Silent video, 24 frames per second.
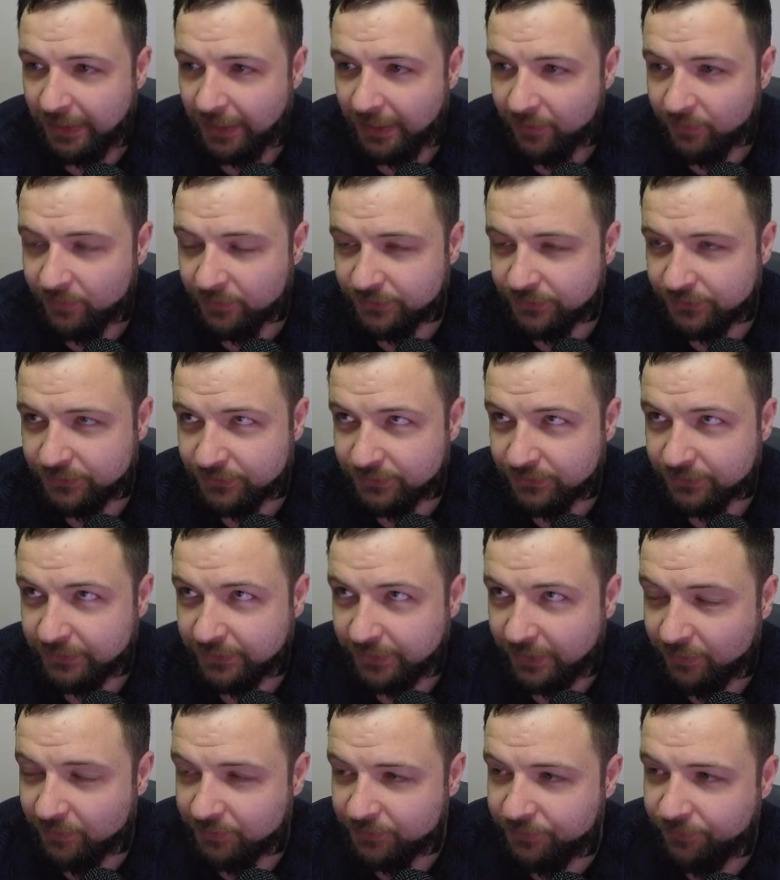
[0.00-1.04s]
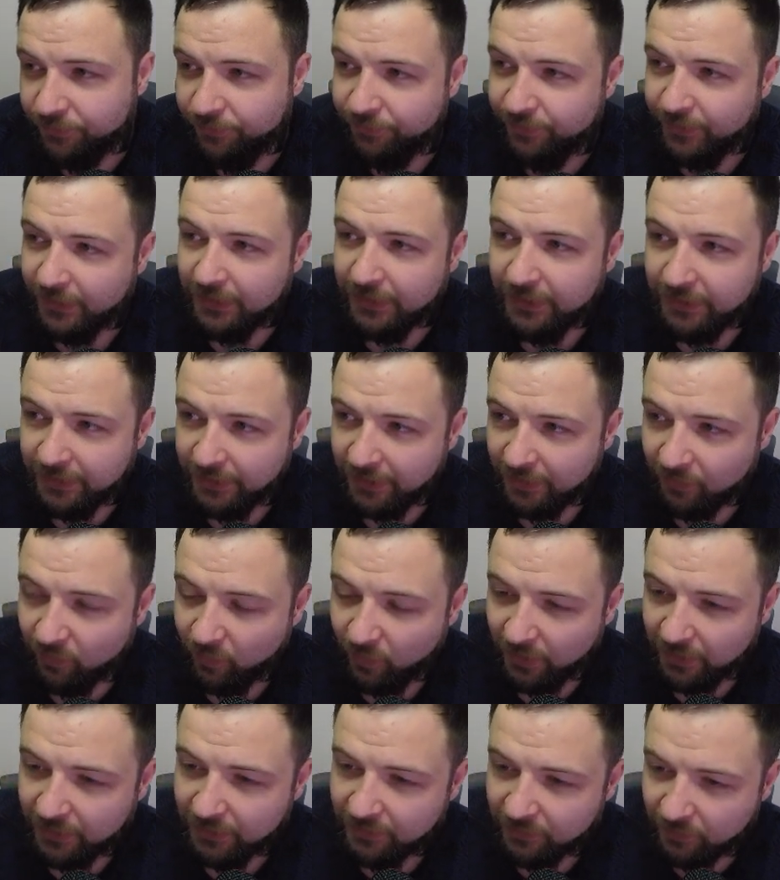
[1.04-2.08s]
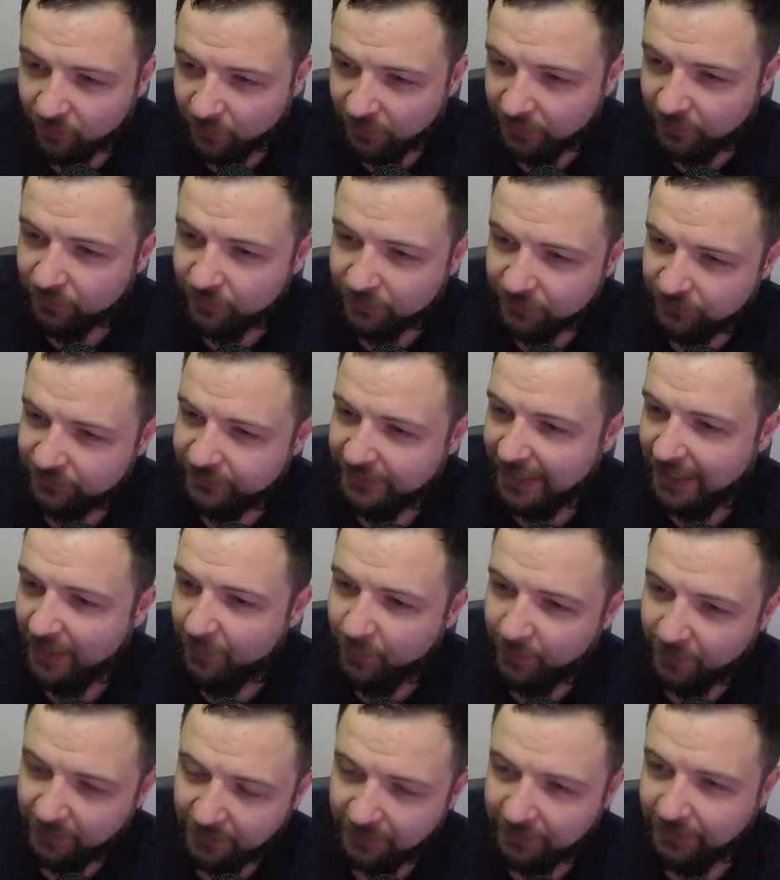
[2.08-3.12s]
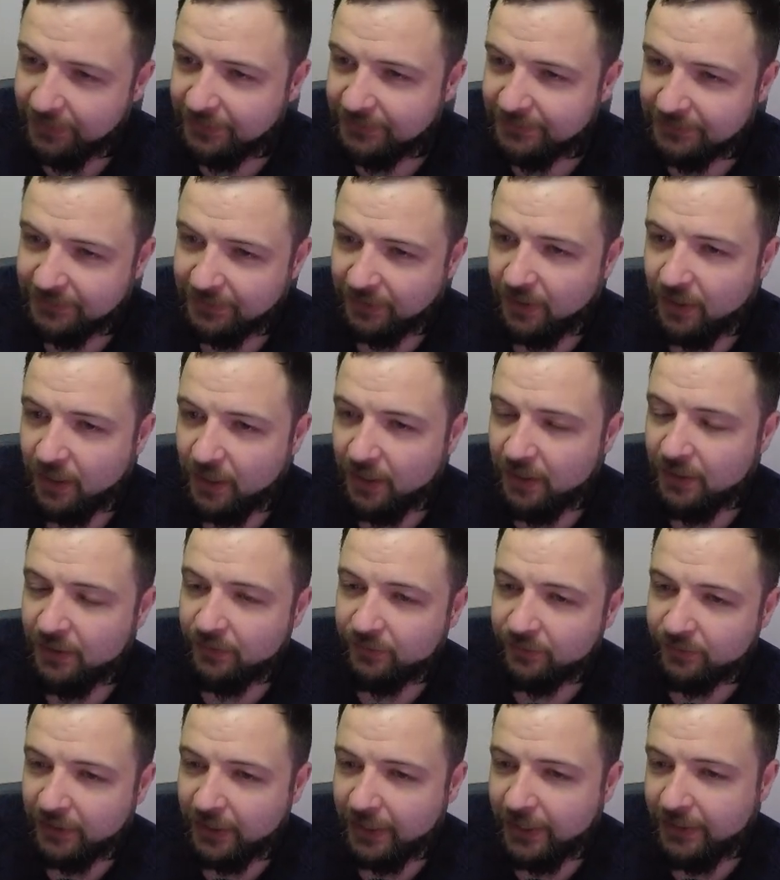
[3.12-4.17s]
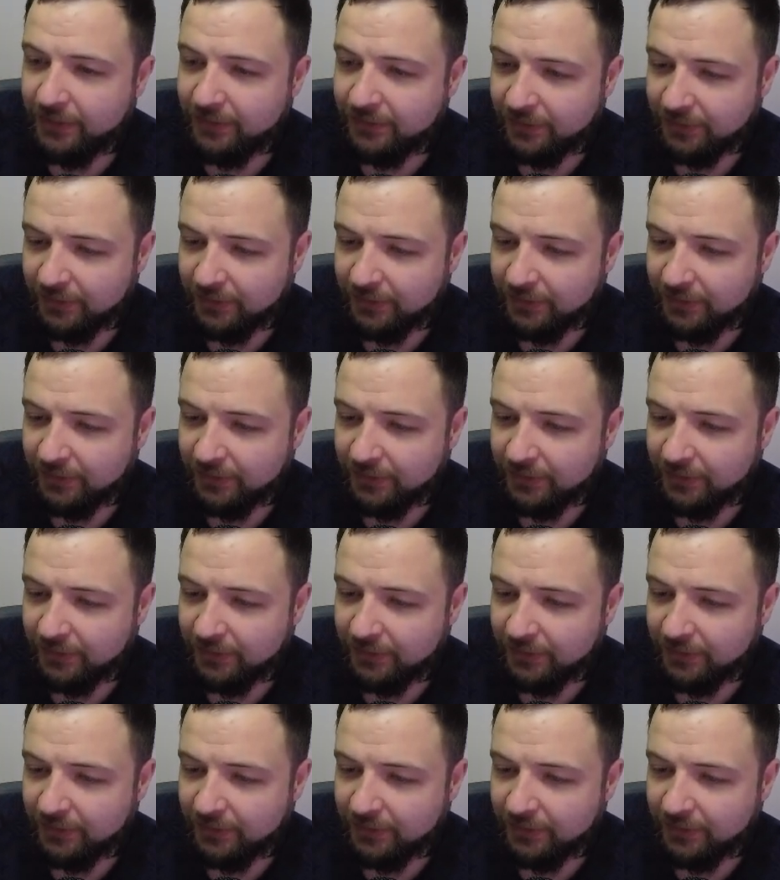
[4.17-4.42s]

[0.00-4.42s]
I was feeling it when it was tapping against the halt, right?